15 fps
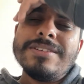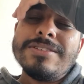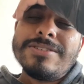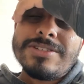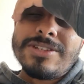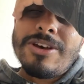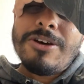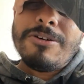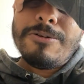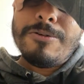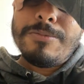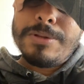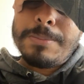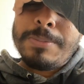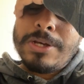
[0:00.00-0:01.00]
So
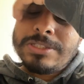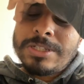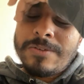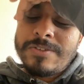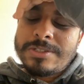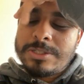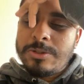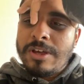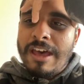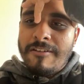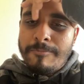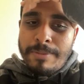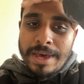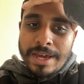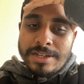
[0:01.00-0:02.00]
the post office do
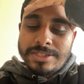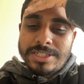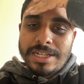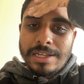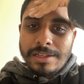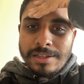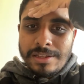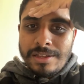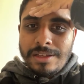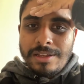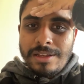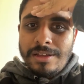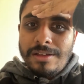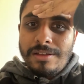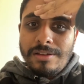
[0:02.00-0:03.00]
have packaging
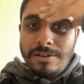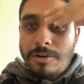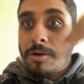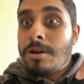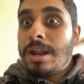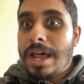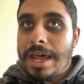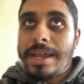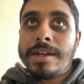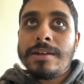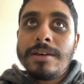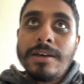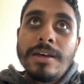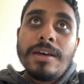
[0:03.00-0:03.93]
online.